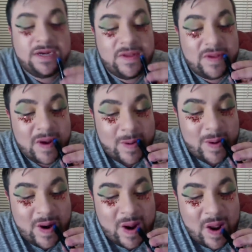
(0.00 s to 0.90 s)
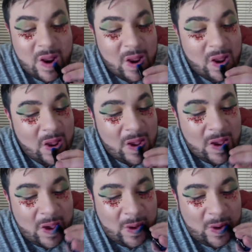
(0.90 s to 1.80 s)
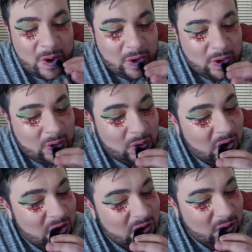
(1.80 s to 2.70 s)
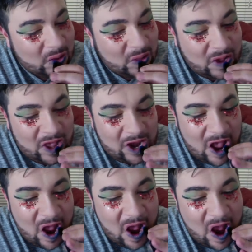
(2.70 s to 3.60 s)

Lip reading: I need to do something. I wanted to surprise you with the colour.